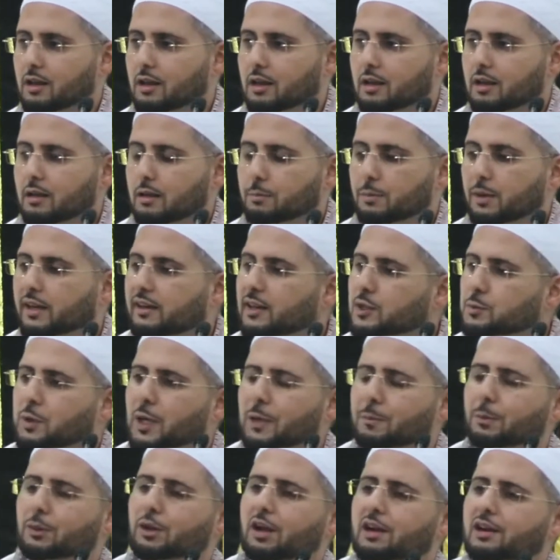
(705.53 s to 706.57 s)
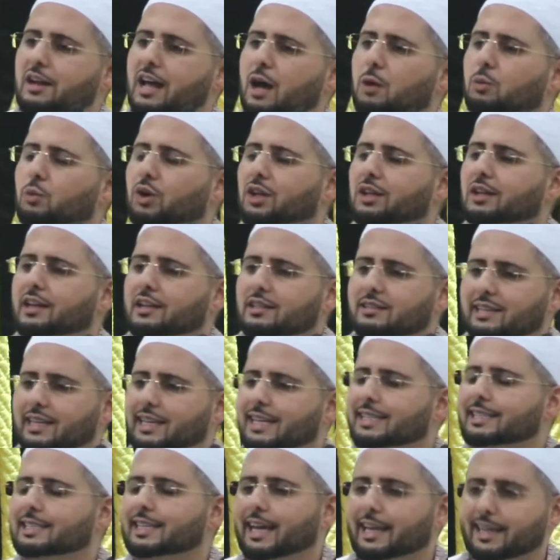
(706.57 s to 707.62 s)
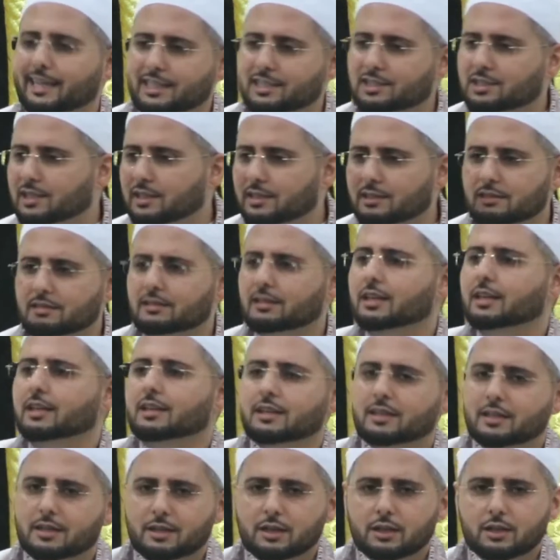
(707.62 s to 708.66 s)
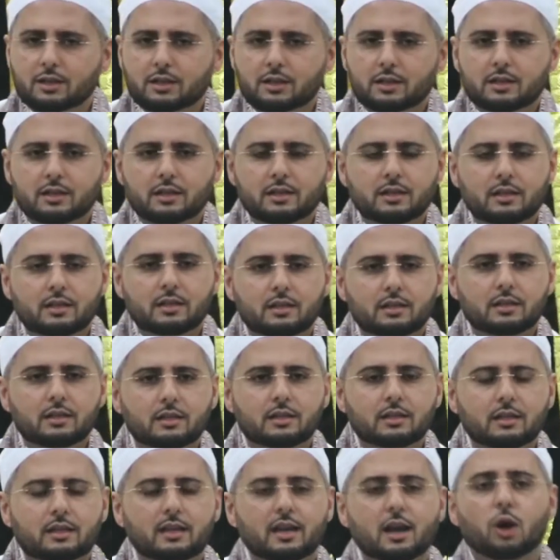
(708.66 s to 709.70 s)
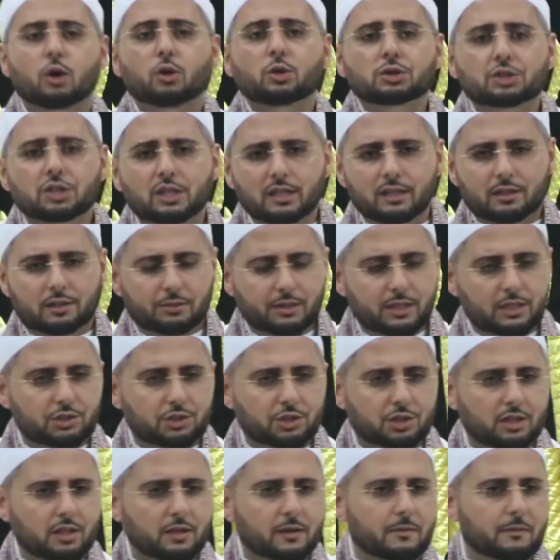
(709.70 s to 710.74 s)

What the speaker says: Because people are not willing to engage in the older literature.